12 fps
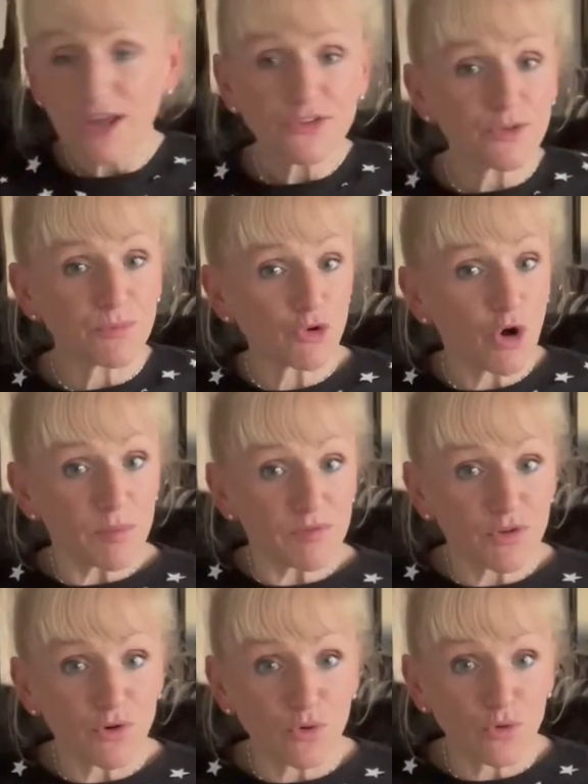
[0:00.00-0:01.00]
Subscribe
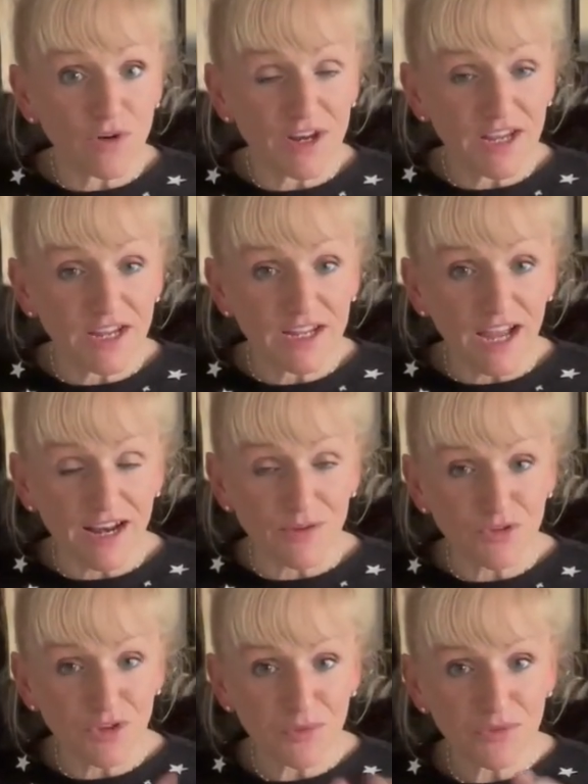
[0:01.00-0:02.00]
if you're not already, and I'll
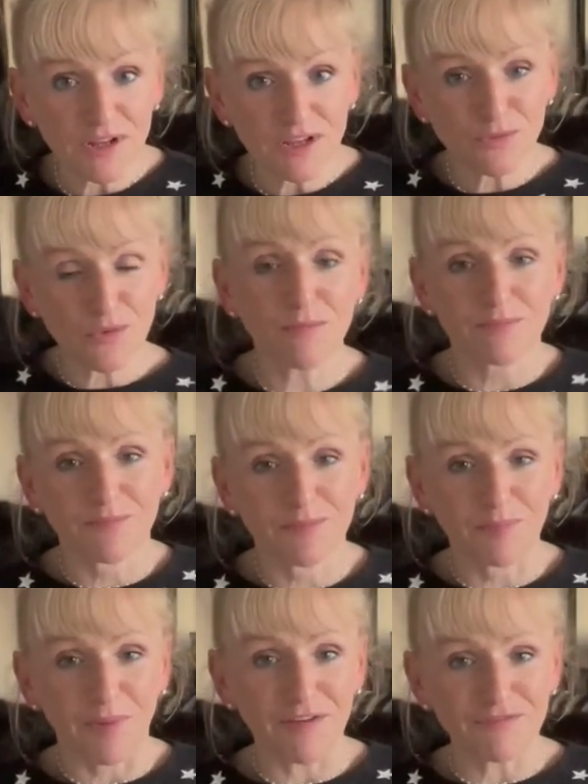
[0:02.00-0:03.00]
see you on the next one.
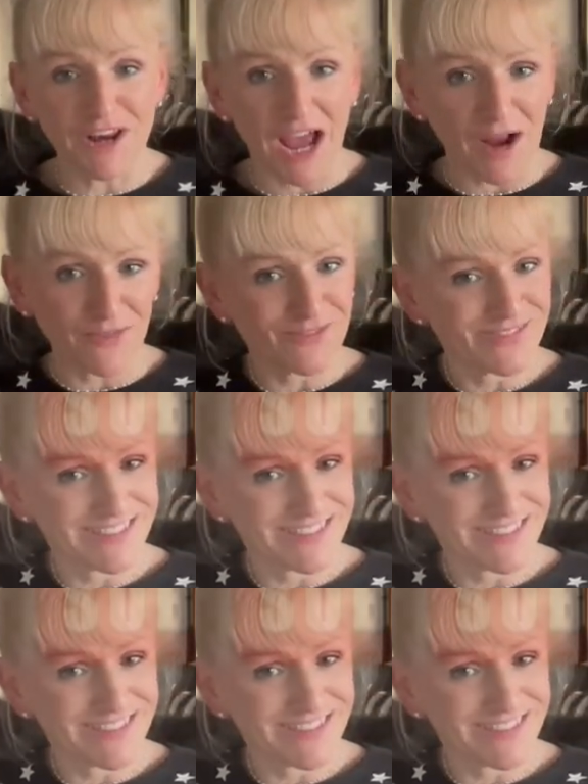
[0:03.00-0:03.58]
Bye for now.